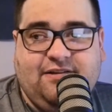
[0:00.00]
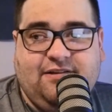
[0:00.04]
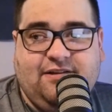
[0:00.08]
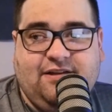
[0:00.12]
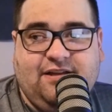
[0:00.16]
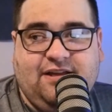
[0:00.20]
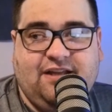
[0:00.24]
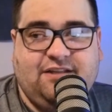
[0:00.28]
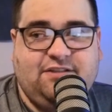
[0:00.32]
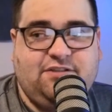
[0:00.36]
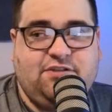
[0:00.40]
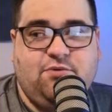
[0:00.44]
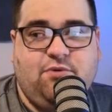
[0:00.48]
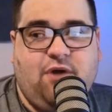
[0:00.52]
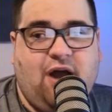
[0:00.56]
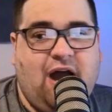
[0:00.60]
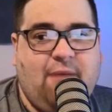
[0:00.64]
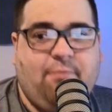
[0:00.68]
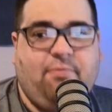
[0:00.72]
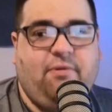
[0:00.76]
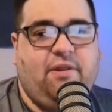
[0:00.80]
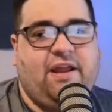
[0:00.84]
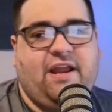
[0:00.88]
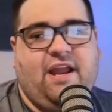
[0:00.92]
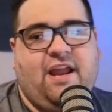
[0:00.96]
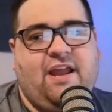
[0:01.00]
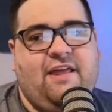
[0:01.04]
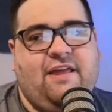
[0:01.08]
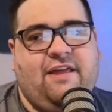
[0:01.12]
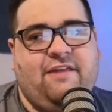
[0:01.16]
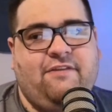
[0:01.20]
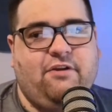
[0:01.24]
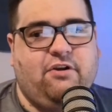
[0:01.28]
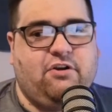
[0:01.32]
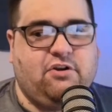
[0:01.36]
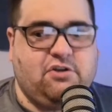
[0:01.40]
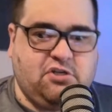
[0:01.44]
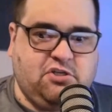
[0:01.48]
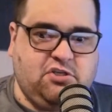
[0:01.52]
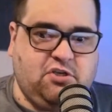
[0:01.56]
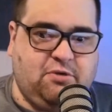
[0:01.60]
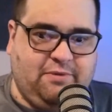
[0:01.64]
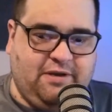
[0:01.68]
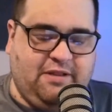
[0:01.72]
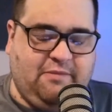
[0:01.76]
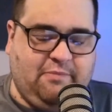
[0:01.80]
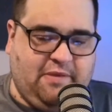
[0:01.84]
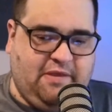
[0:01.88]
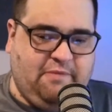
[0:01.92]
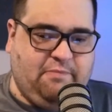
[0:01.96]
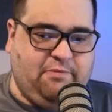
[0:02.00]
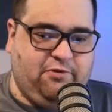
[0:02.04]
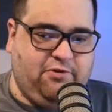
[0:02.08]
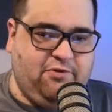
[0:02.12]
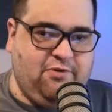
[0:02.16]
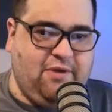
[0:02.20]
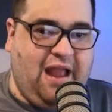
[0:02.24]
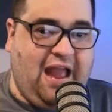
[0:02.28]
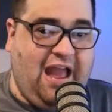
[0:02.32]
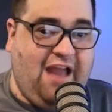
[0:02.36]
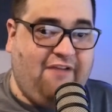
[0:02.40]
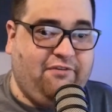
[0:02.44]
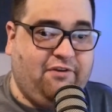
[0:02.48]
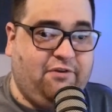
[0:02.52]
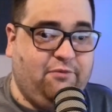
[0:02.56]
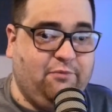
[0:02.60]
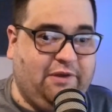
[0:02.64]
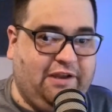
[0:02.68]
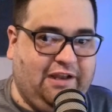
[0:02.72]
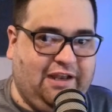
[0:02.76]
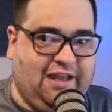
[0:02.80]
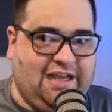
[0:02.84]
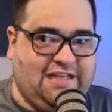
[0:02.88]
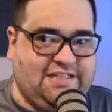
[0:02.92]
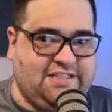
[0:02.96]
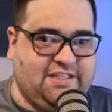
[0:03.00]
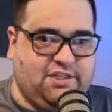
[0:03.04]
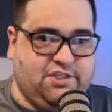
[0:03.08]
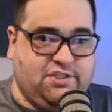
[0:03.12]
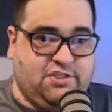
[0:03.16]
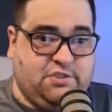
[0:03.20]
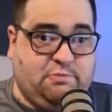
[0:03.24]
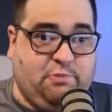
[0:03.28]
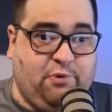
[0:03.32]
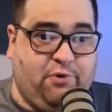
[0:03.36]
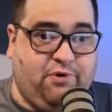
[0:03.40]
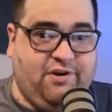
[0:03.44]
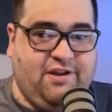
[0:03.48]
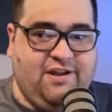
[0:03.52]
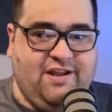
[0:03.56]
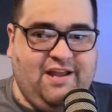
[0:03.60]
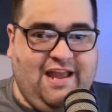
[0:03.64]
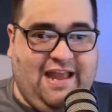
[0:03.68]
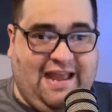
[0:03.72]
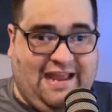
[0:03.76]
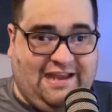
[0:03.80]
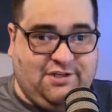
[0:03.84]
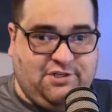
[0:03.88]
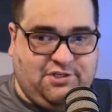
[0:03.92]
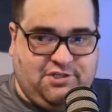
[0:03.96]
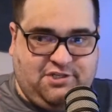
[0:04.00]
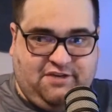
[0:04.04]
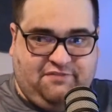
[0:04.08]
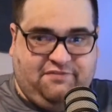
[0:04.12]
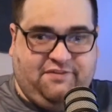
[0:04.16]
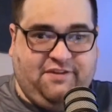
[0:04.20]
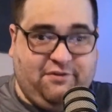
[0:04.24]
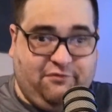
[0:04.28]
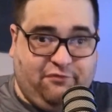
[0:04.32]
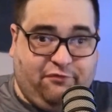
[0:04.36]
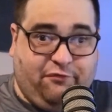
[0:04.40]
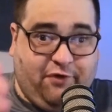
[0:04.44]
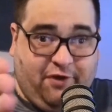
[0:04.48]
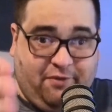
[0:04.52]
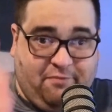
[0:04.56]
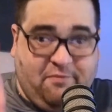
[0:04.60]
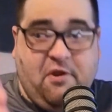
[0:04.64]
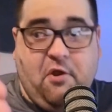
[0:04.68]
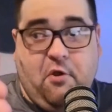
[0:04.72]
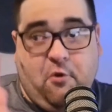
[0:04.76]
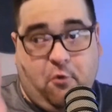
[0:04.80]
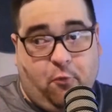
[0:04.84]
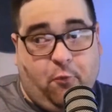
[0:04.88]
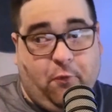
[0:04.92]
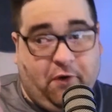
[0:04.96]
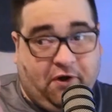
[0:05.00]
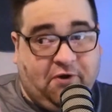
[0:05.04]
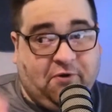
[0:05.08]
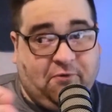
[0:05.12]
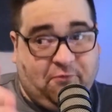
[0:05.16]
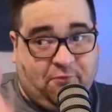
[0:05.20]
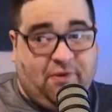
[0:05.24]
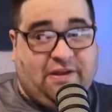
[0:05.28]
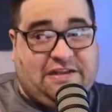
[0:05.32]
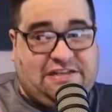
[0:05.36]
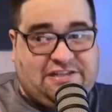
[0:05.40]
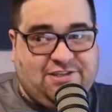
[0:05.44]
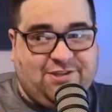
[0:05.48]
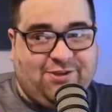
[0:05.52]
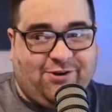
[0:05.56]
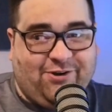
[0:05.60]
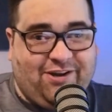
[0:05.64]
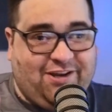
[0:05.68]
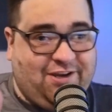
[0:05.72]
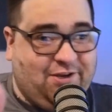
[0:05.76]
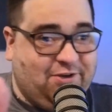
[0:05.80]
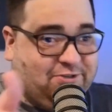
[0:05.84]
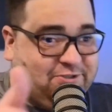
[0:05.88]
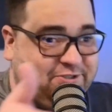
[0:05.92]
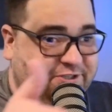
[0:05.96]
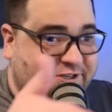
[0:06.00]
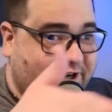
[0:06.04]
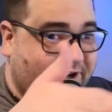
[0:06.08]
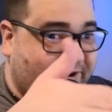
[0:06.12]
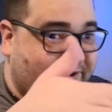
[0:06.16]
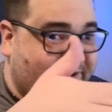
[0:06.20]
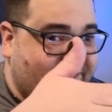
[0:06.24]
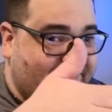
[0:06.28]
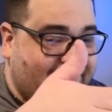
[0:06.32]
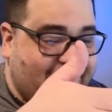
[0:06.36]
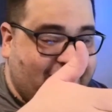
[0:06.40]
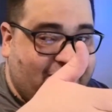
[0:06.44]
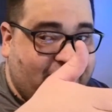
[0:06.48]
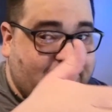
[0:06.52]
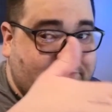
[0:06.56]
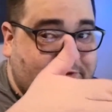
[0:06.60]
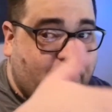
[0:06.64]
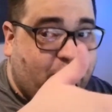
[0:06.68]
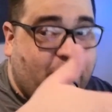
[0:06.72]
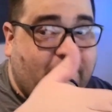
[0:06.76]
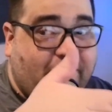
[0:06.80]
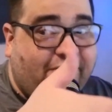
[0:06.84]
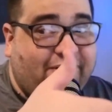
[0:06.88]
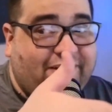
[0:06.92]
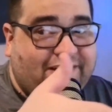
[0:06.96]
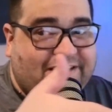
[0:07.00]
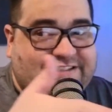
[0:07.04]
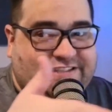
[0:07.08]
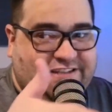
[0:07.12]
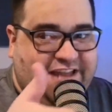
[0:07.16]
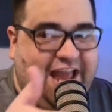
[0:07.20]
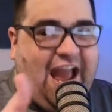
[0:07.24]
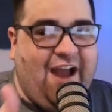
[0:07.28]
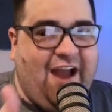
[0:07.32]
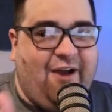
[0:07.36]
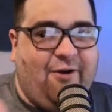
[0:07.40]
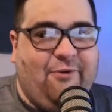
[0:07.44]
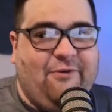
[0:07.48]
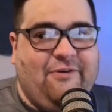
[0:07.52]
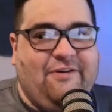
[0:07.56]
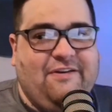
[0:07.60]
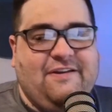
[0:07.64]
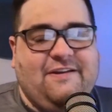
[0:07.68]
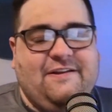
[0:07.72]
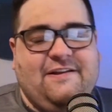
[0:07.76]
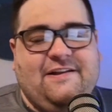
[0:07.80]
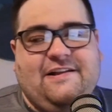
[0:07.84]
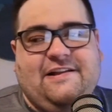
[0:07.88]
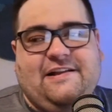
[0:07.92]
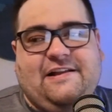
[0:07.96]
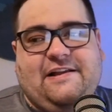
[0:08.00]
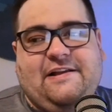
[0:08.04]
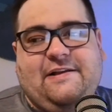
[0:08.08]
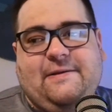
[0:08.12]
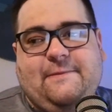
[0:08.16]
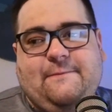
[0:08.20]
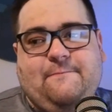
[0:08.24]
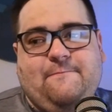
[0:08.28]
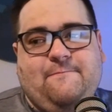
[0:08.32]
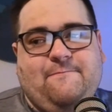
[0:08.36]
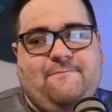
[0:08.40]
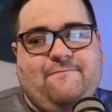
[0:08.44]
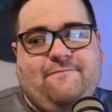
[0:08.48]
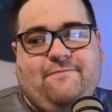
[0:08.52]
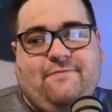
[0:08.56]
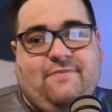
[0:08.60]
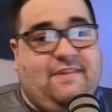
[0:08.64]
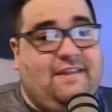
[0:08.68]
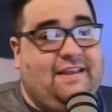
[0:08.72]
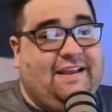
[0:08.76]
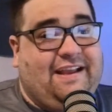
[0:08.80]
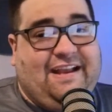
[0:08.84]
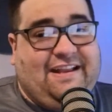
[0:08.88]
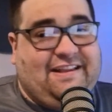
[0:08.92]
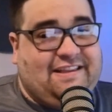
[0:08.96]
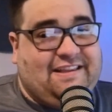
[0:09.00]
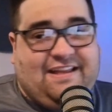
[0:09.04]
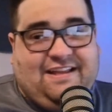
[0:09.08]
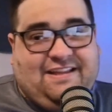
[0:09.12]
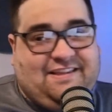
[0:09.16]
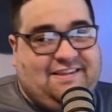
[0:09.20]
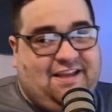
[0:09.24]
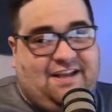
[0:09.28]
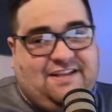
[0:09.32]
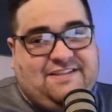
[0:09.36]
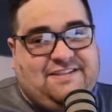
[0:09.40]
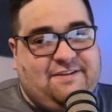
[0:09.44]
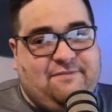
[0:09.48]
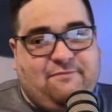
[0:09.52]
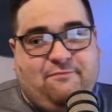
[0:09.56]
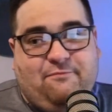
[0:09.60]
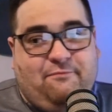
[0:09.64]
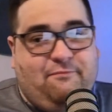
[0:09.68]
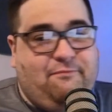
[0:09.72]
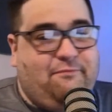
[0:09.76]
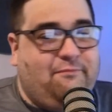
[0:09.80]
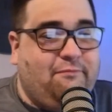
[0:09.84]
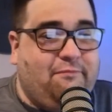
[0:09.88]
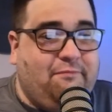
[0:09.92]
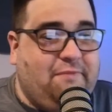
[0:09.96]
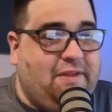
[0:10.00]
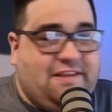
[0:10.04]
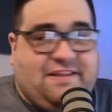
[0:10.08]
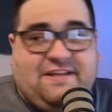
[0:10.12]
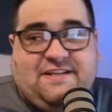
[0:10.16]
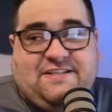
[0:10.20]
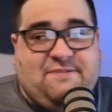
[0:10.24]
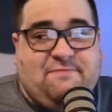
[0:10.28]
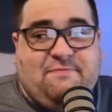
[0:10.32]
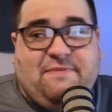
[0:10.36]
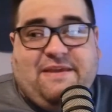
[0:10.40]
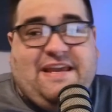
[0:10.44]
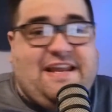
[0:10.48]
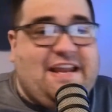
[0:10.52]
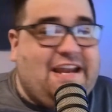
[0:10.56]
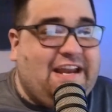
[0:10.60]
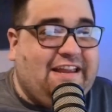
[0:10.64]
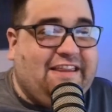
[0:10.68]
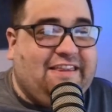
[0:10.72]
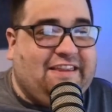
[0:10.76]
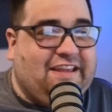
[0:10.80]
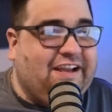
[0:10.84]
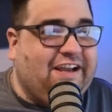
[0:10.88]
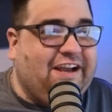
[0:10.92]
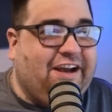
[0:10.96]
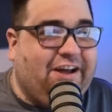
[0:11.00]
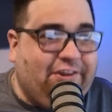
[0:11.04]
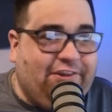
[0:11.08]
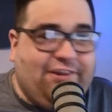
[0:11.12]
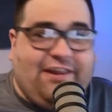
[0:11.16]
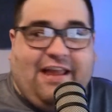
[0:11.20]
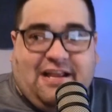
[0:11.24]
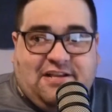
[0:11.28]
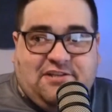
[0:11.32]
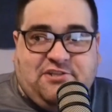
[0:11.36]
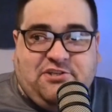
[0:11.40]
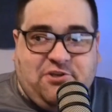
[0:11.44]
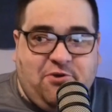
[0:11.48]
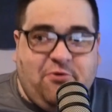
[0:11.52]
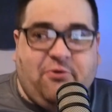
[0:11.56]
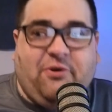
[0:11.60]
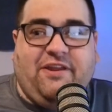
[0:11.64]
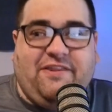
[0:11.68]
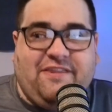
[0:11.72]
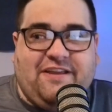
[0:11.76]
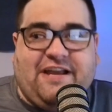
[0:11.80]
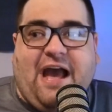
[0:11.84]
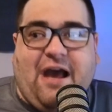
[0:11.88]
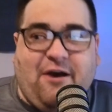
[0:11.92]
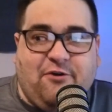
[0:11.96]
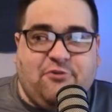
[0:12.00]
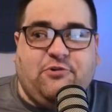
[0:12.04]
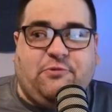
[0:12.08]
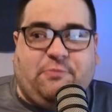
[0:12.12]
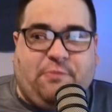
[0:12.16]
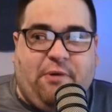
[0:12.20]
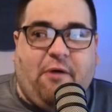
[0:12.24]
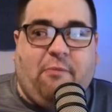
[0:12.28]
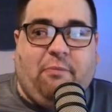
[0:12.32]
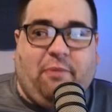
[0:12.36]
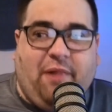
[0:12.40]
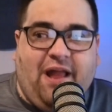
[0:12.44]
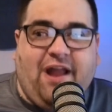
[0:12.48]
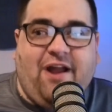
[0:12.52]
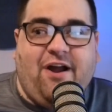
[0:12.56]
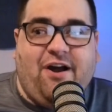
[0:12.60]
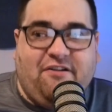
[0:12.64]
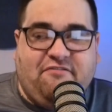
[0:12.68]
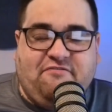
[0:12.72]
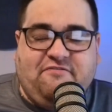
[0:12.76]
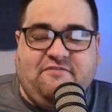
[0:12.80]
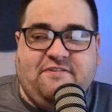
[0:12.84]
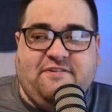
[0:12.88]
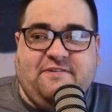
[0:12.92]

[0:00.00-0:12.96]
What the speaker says: And to and there are so many people who haven't realized that the sport has shifted from where it was 30 years ago to where it is now. It doesn't mean anything unless you're in the college football playoff.